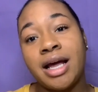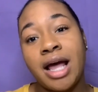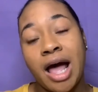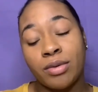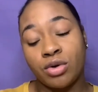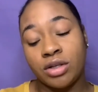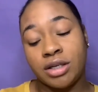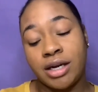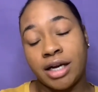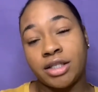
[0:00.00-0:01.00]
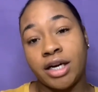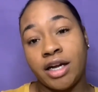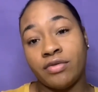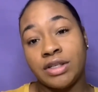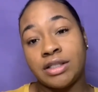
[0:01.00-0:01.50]
I was going to the doctor
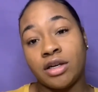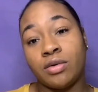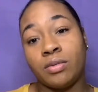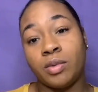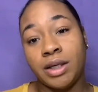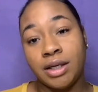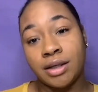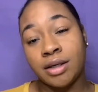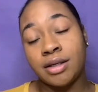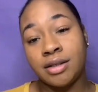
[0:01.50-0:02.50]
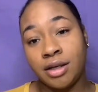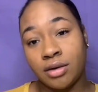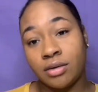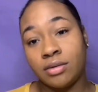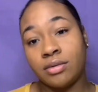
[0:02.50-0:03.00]
every single week
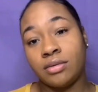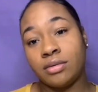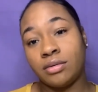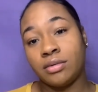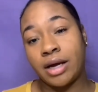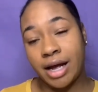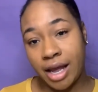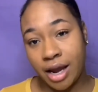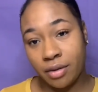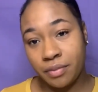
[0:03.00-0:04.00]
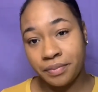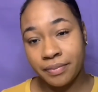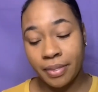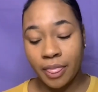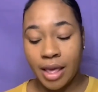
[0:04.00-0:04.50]
until I had him.
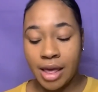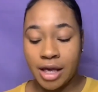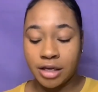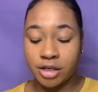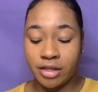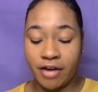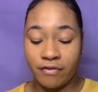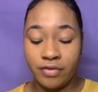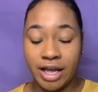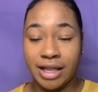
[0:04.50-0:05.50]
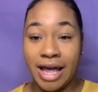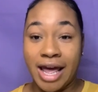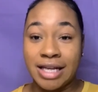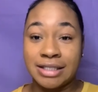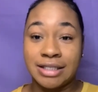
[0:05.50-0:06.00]
So that
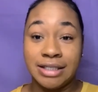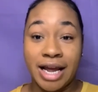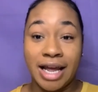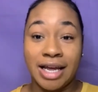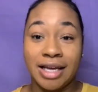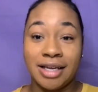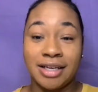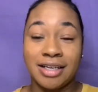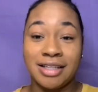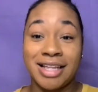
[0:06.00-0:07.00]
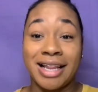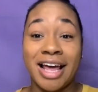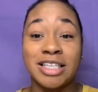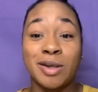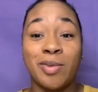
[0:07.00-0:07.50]
last day, that
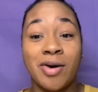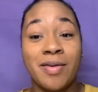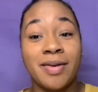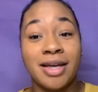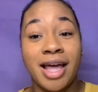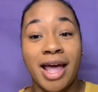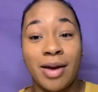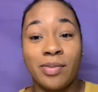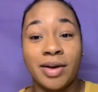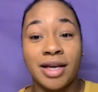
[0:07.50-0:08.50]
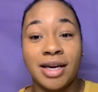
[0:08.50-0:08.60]
last appointment happened.